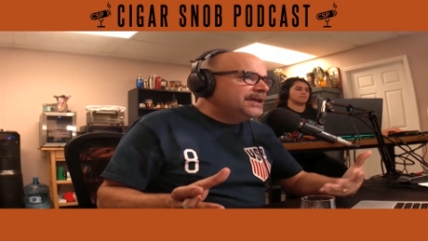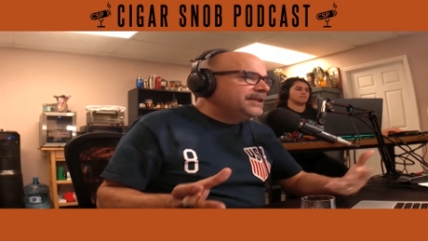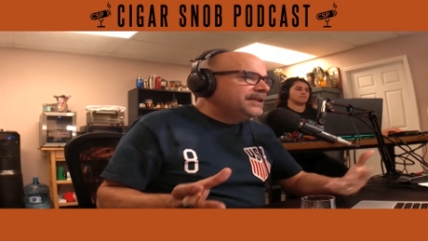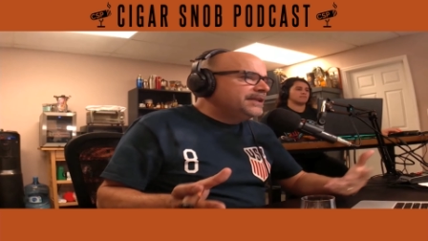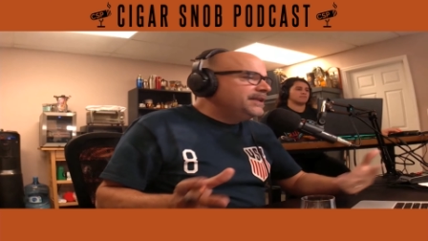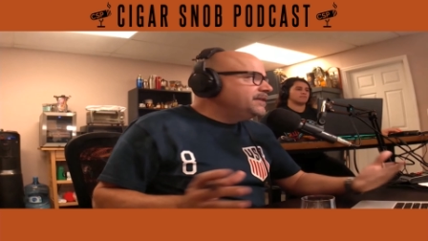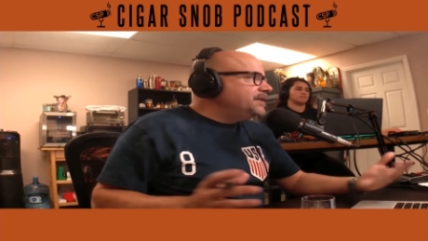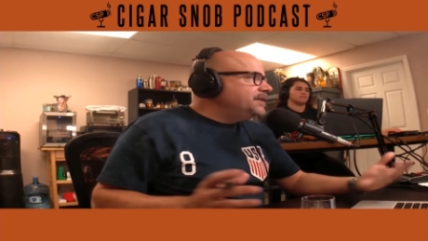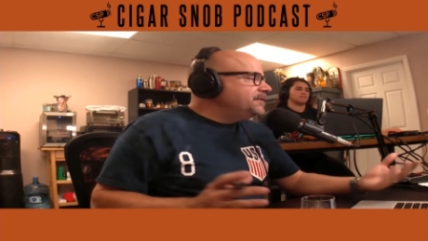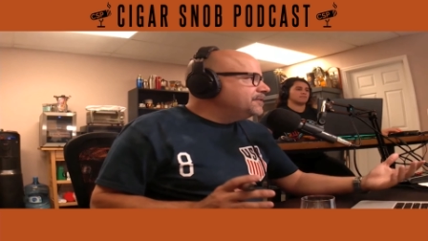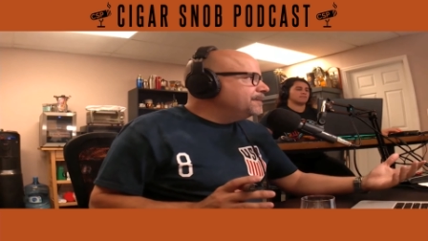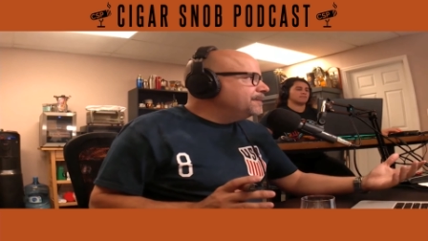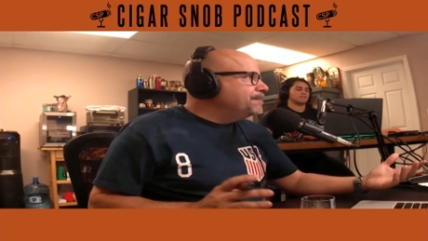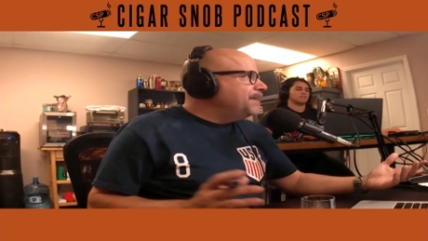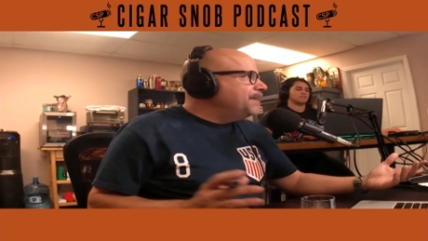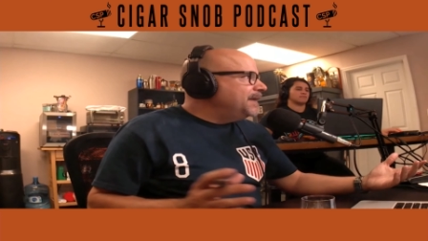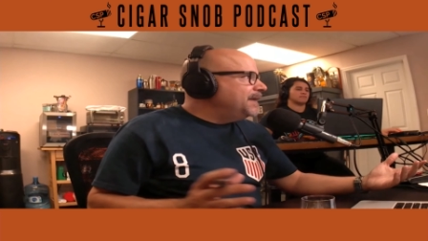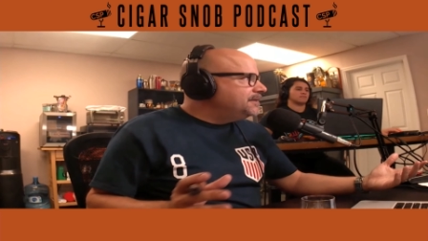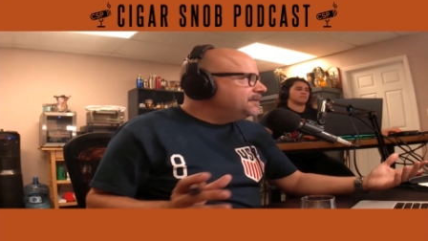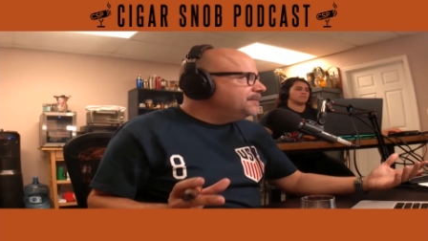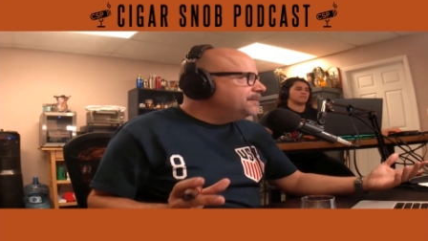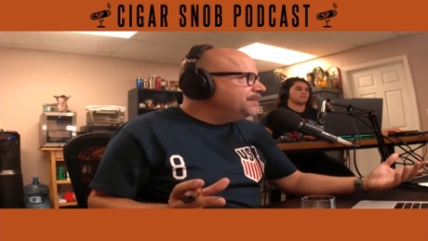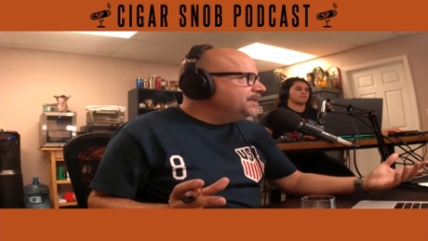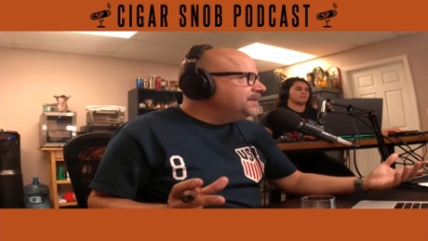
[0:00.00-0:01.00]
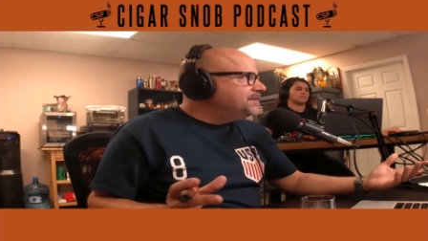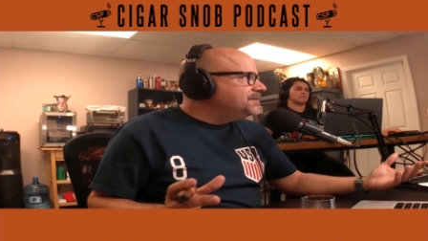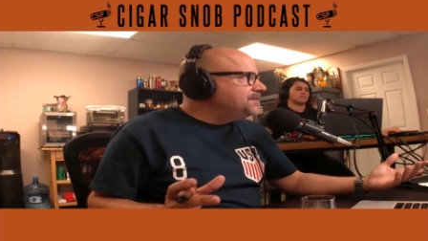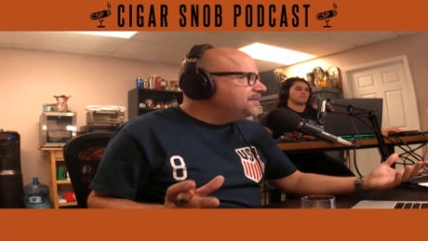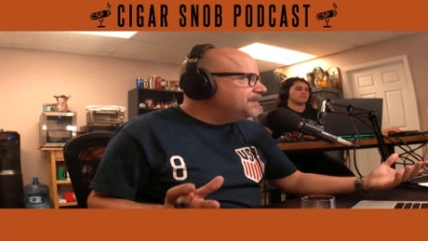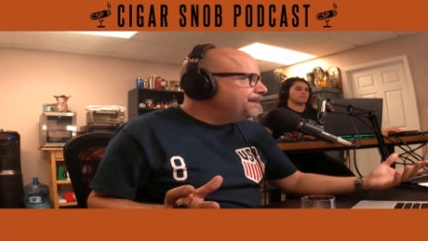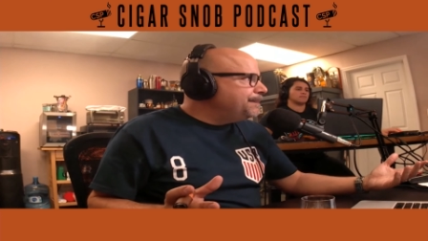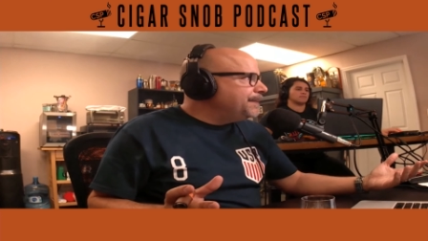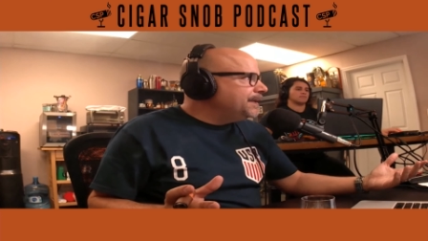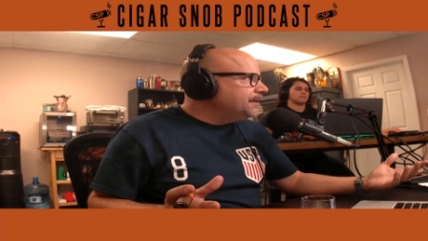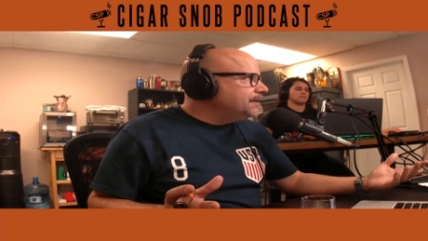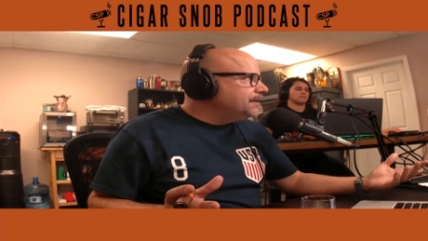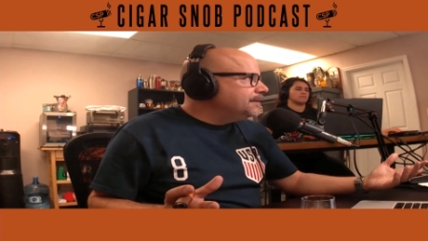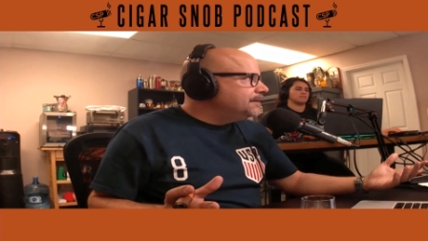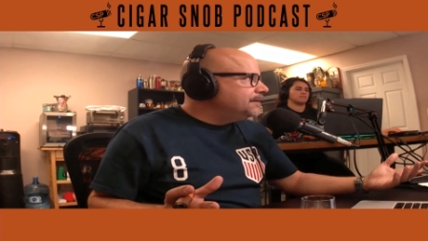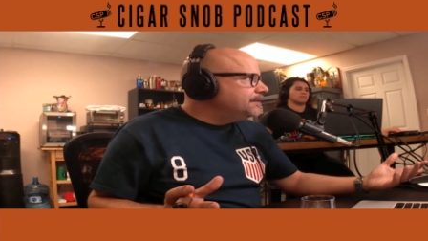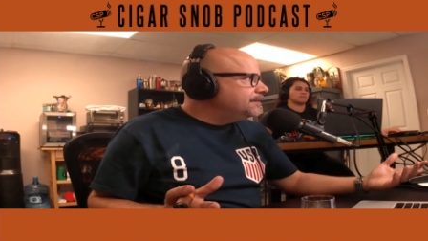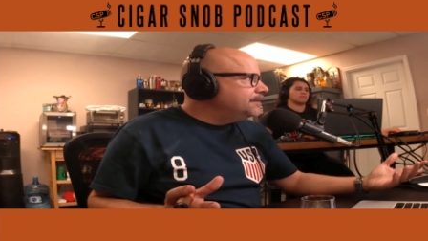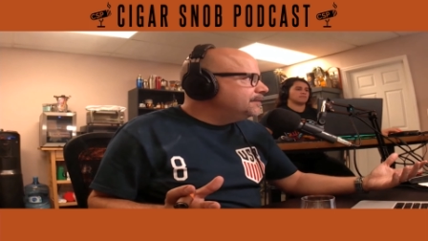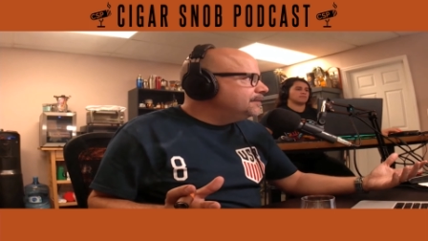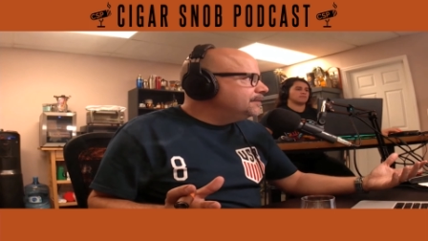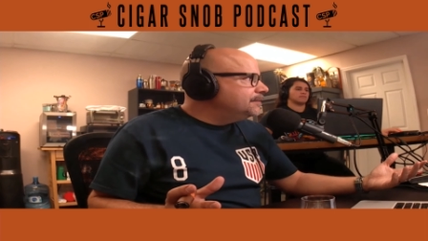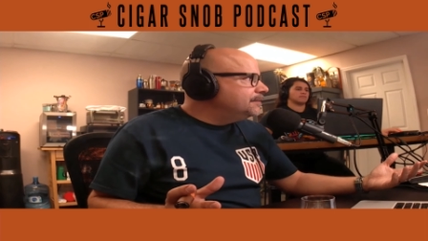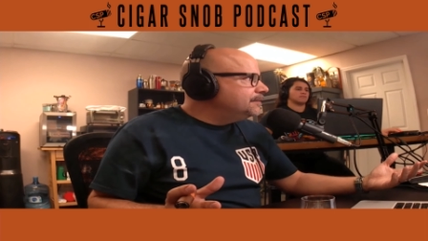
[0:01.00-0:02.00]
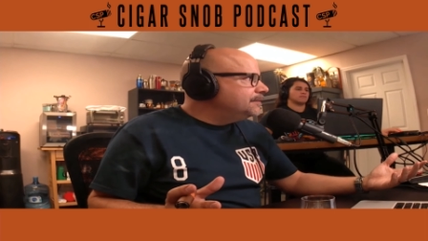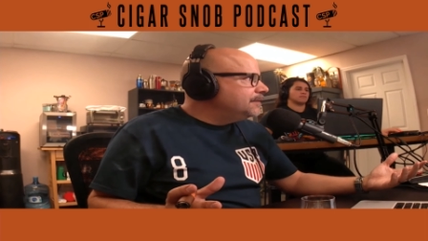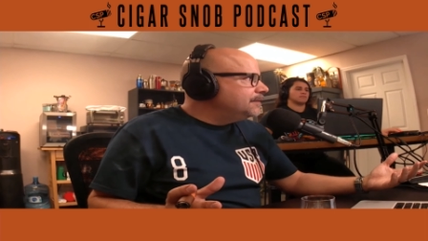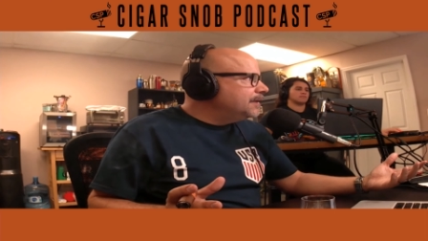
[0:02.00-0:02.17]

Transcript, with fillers: i think these are meant to be sipping okay mm-hmm.